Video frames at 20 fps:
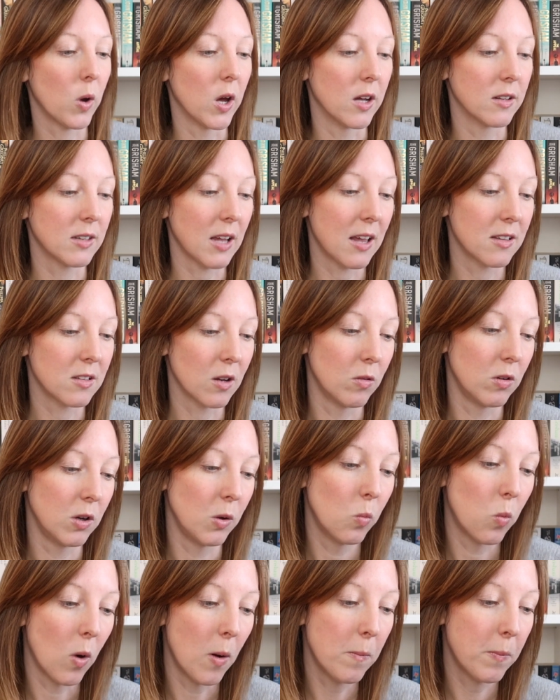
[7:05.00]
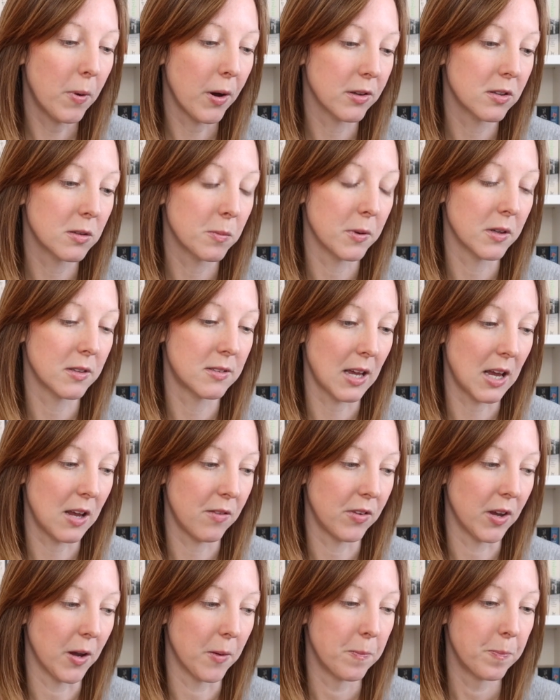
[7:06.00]
world has only one possible
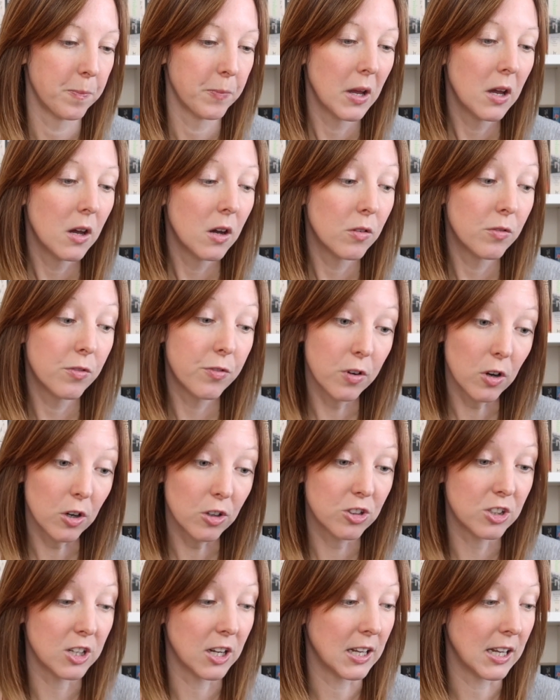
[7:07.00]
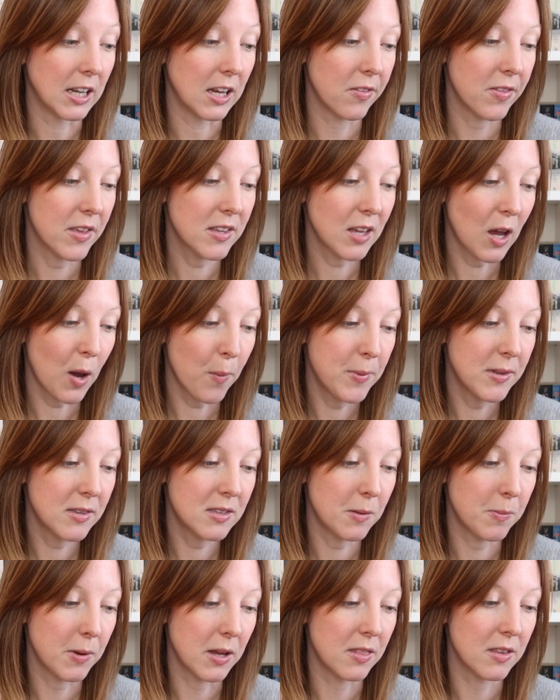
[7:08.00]
saviour. Unfortunately, this
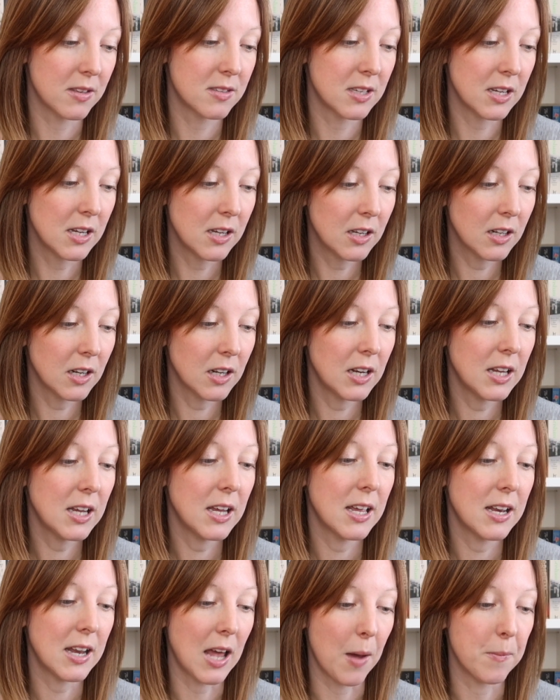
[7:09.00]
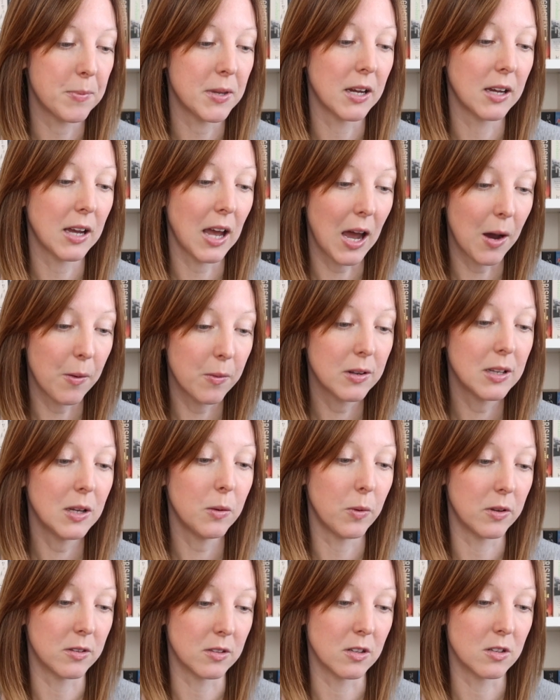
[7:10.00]
happens to be the singularly inept and
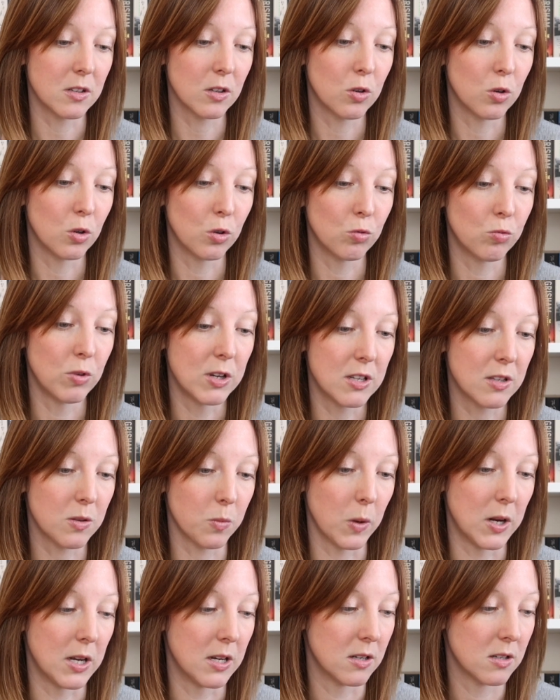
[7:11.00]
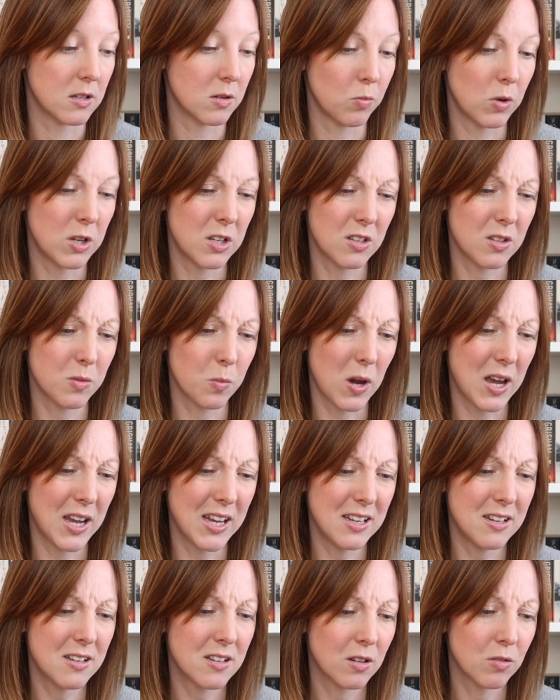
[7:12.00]
cowardly wizard called Rincewind,
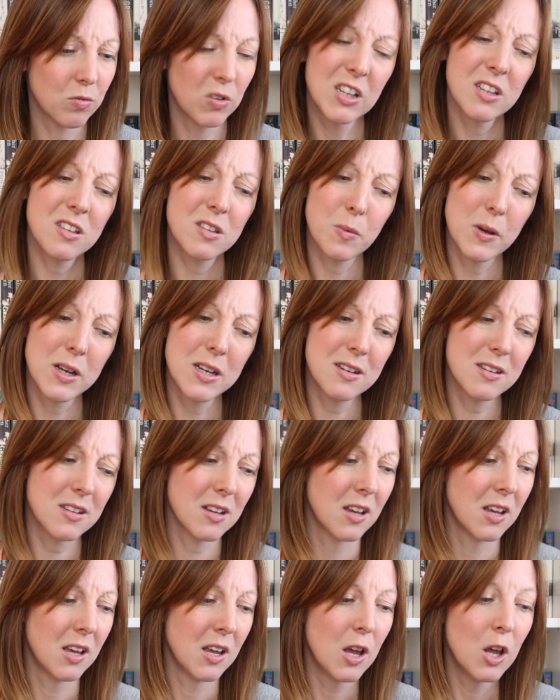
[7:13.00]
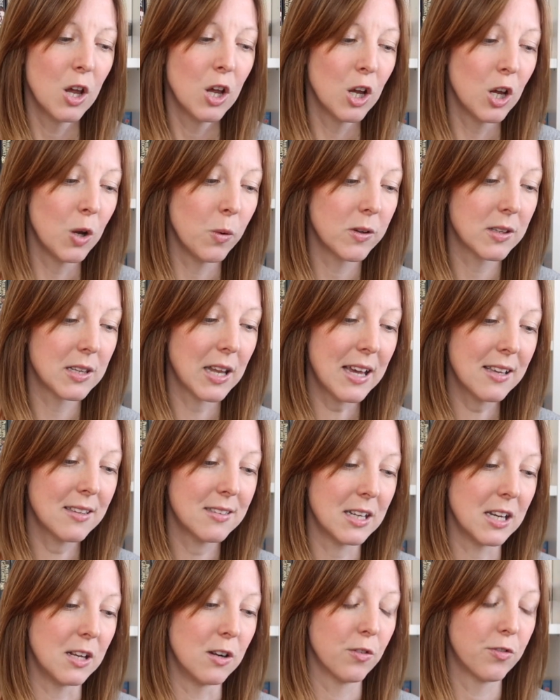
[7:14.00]
Rincewind, Rincewind, who was
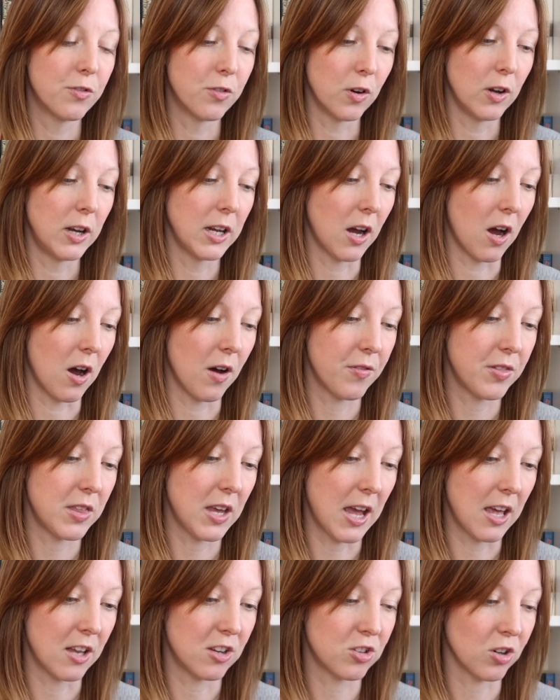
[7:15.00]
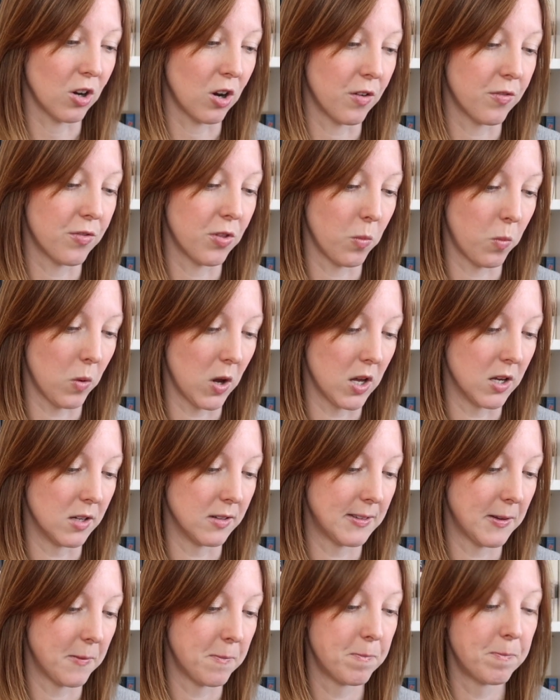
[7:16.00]
last seen falling off the edge of the
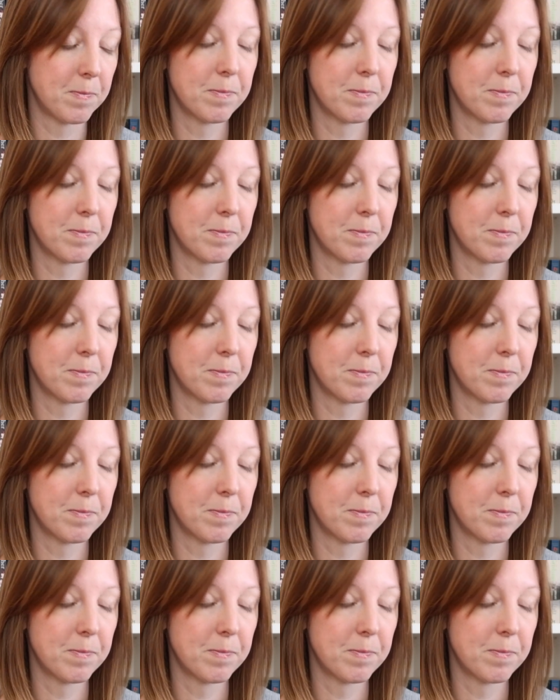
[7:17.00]
world